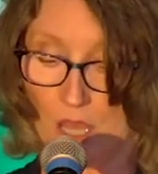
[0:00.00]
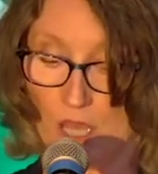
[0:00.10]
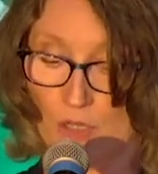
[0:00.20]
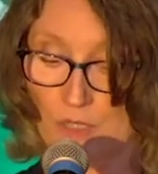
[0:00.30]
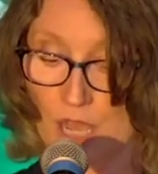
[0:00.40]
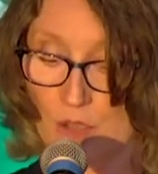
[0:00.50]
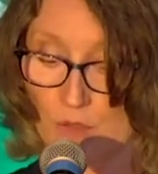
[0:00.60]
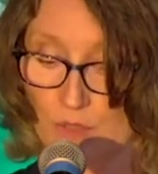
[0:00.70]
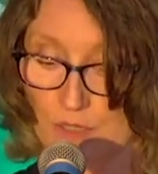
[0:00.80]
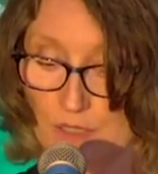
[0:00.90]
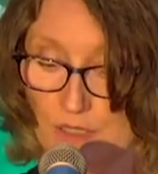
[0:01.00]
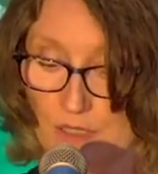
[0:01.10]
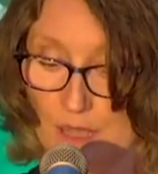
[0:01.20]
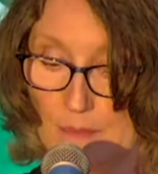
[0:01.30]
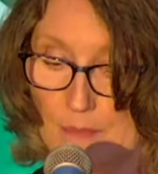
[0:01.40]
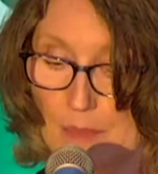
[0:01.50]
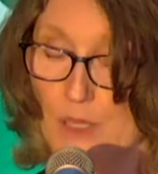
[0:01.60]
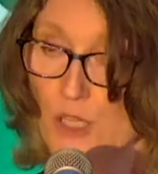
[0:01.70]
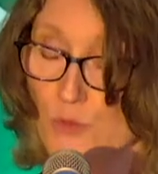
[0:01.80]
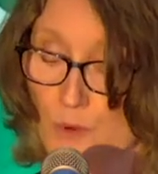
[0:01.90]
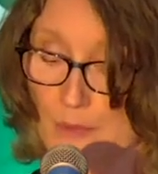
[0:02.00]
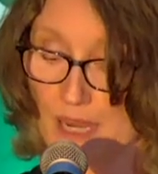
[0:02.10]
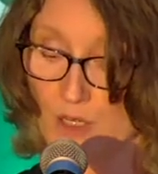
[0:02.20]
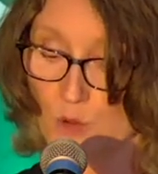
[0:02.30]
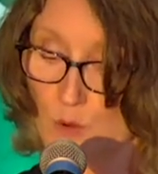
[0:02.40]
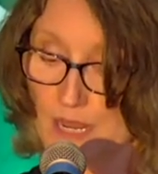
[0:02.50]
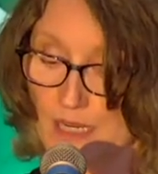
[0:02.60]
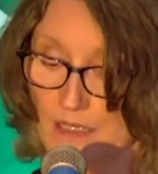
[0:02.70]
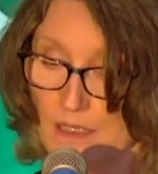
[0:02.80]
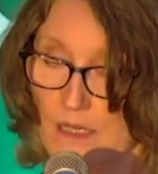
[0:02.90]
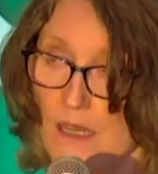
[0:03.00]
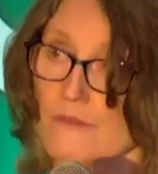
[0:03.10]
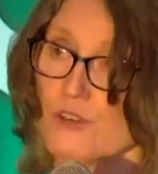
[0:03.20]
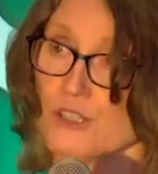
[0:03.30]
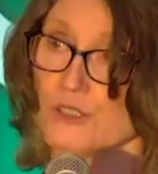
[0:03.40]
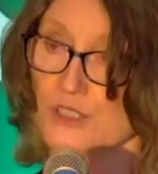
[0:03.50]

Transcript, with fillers: Who knows? Maybe you were made queen for